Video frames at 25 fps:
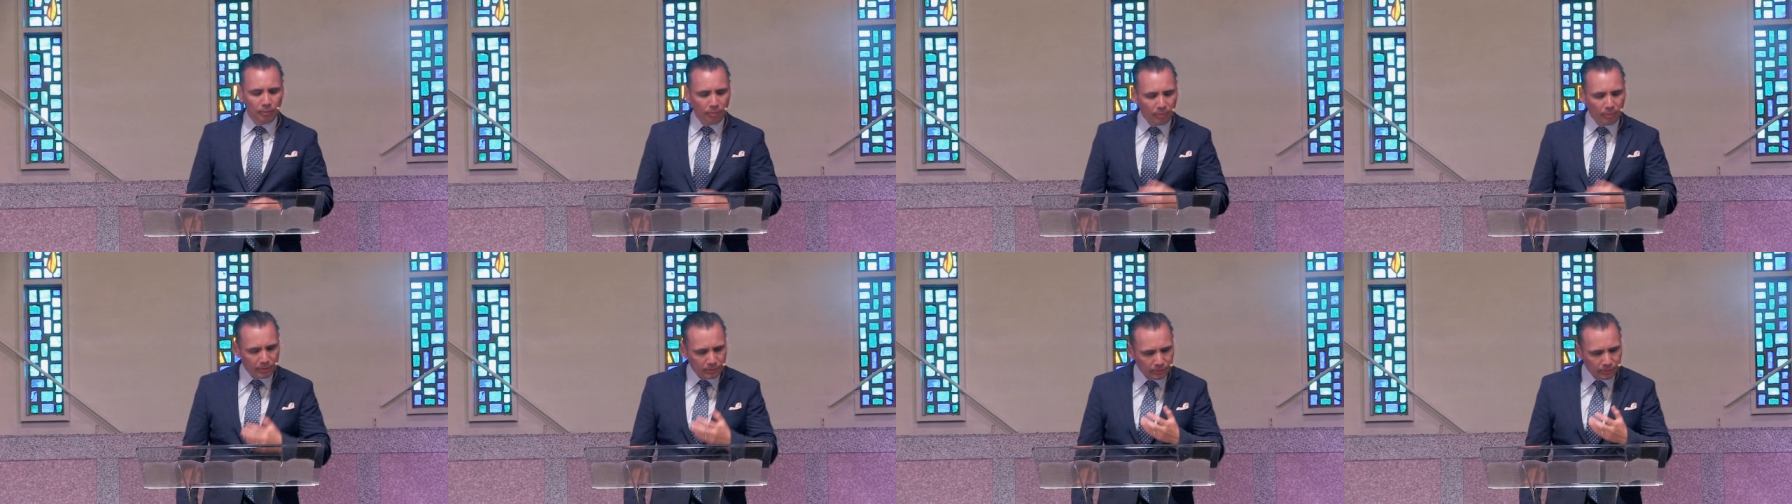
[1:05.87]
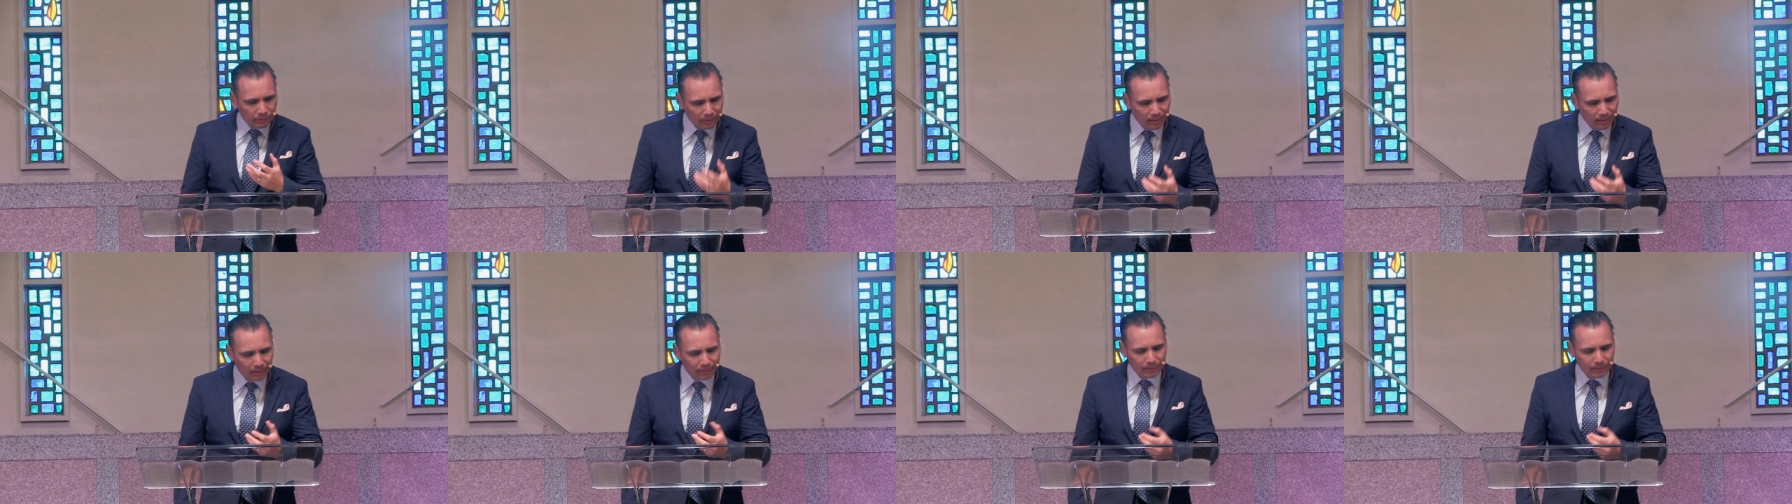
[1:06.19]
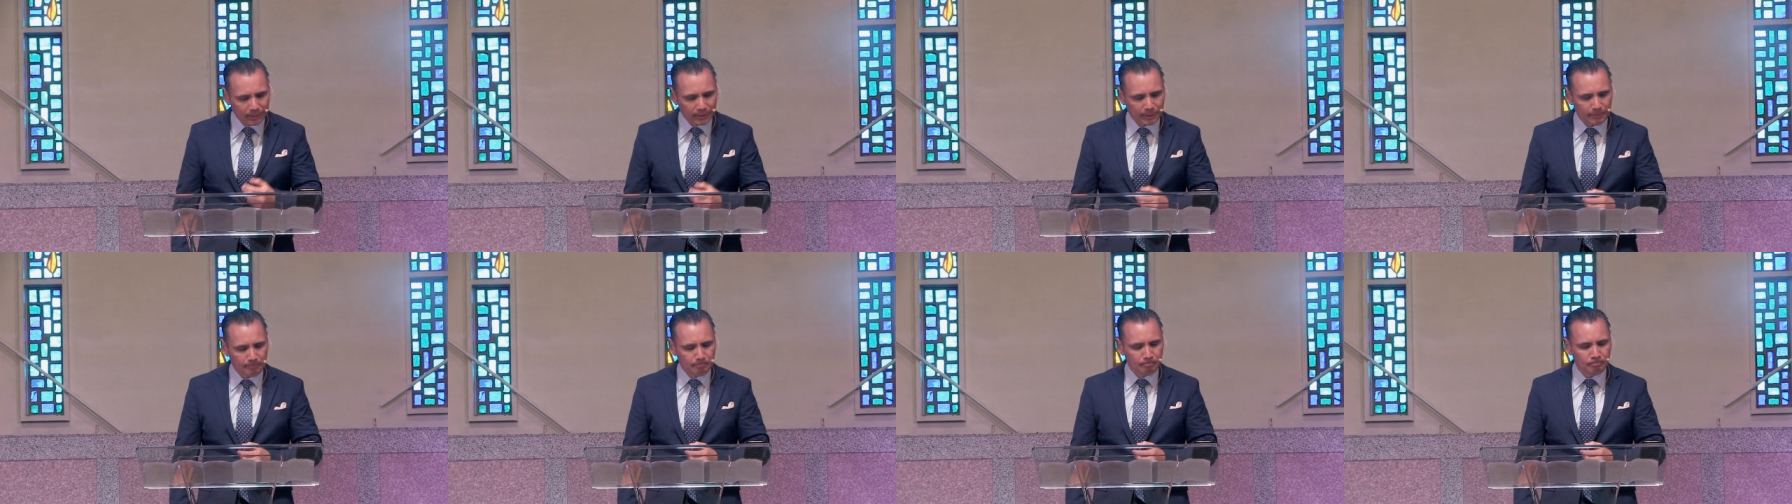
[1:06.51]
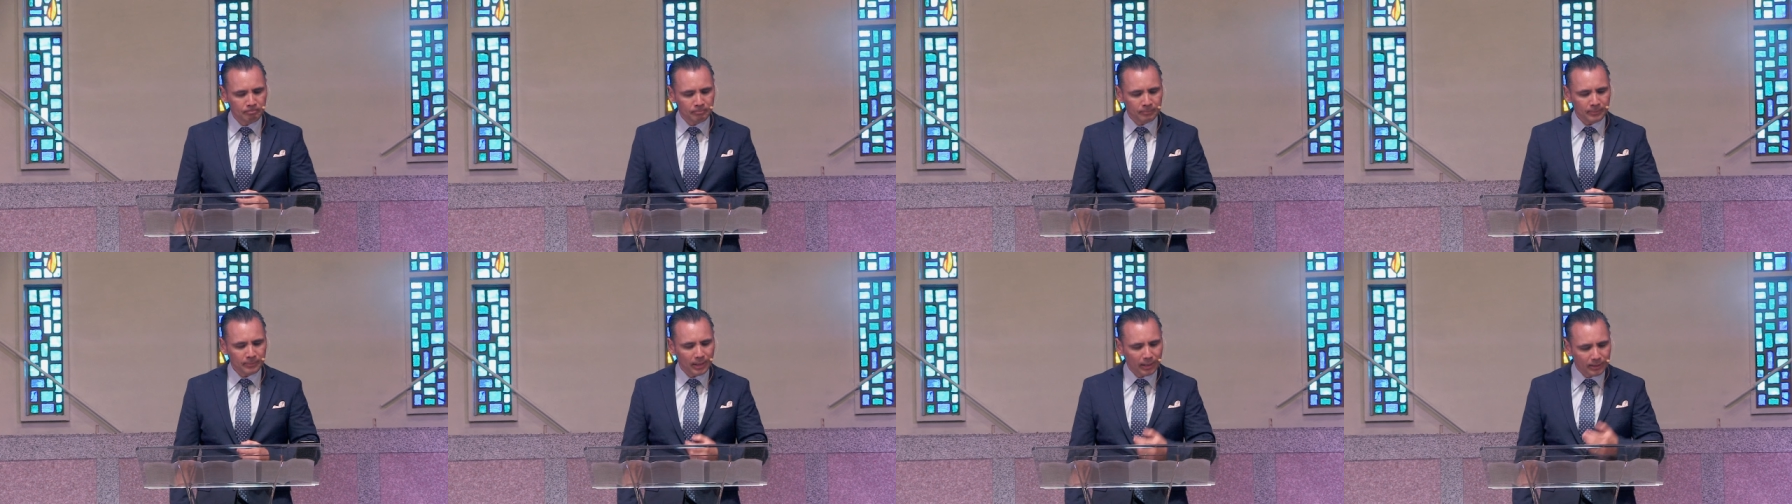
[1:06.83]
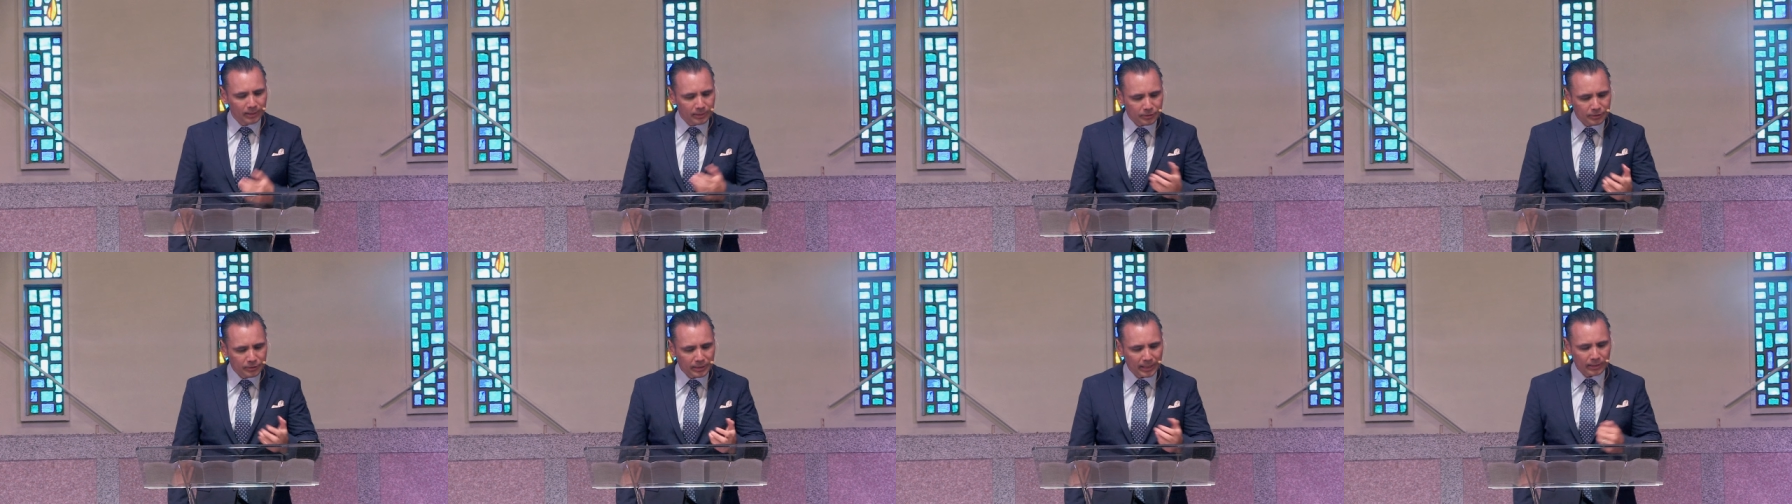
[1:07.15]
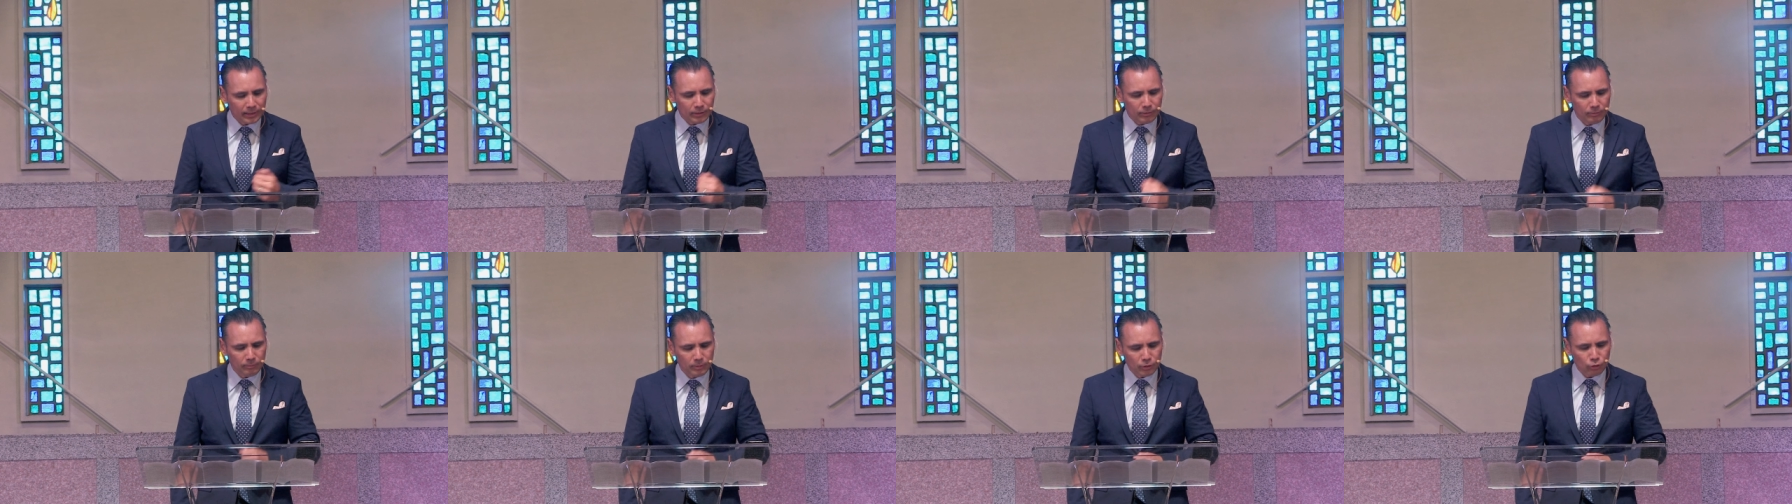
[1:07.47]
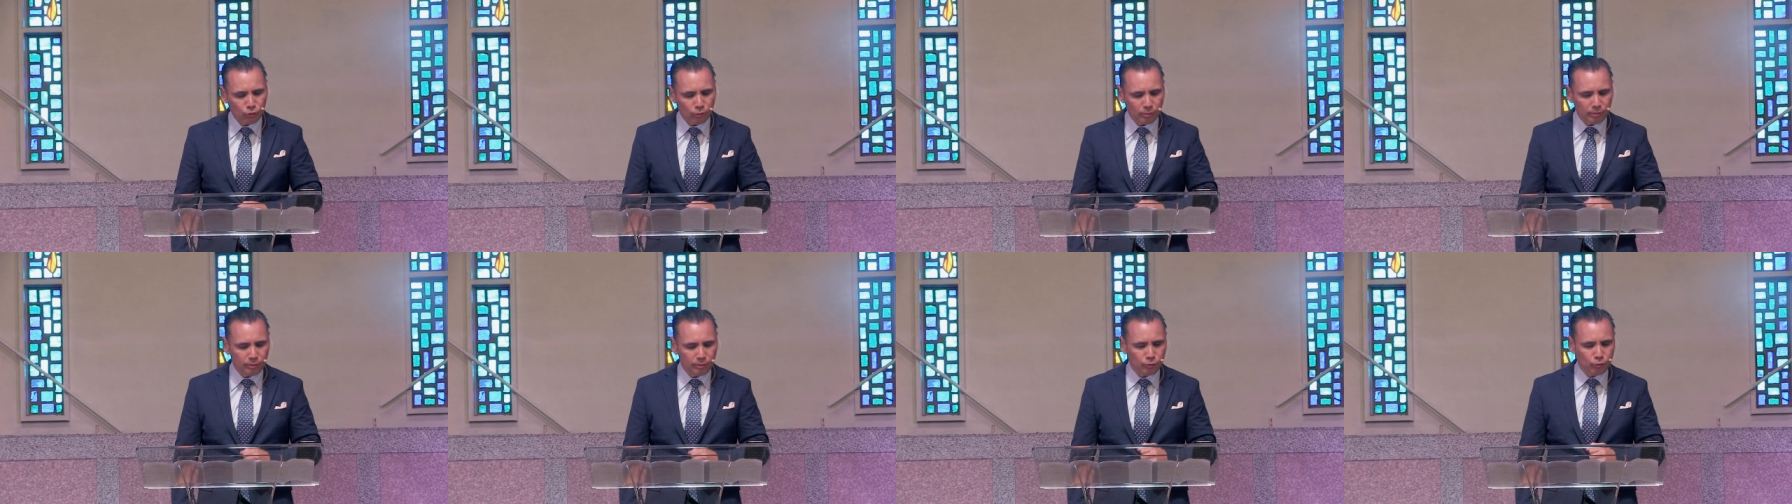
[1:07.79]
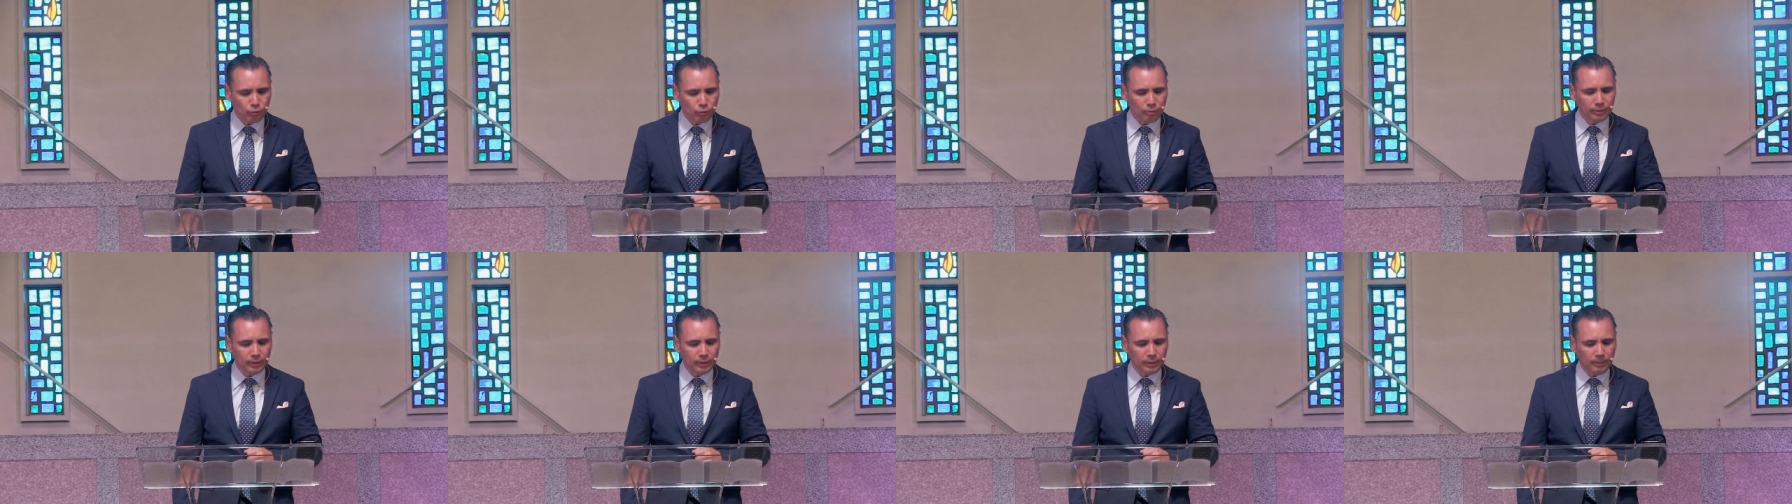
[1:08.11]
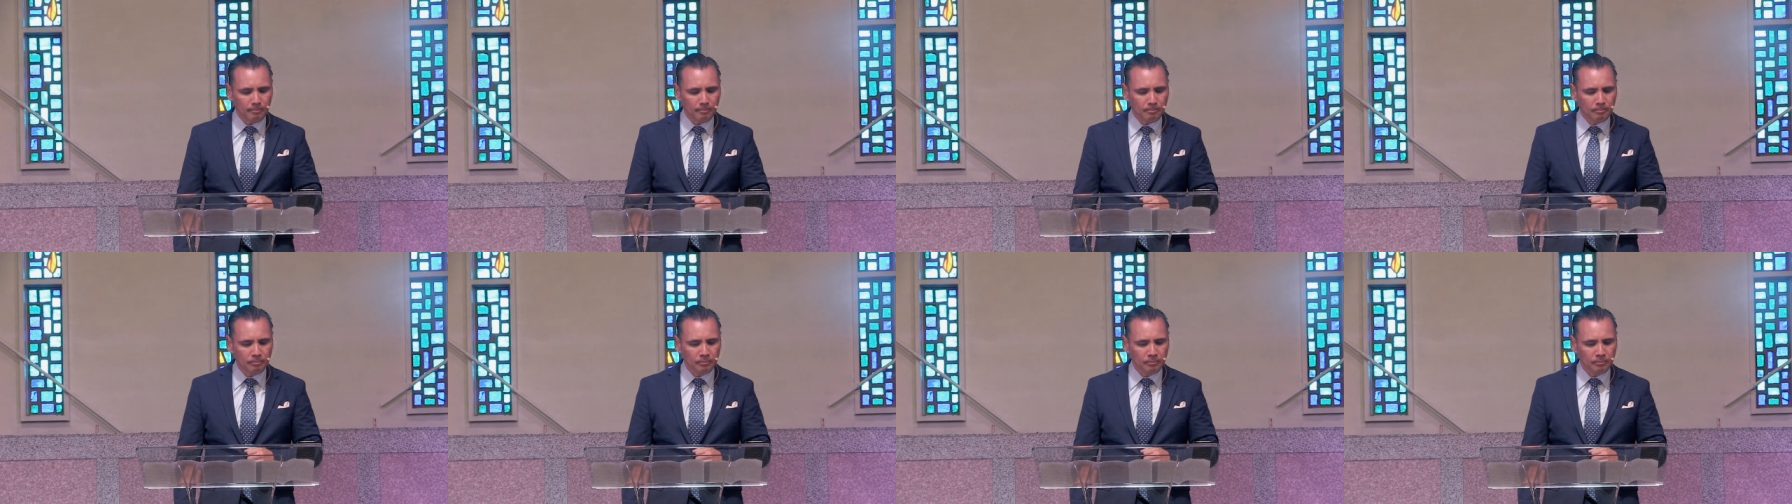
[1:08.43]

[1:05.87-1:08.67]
Thessalonica on his second missionary journey.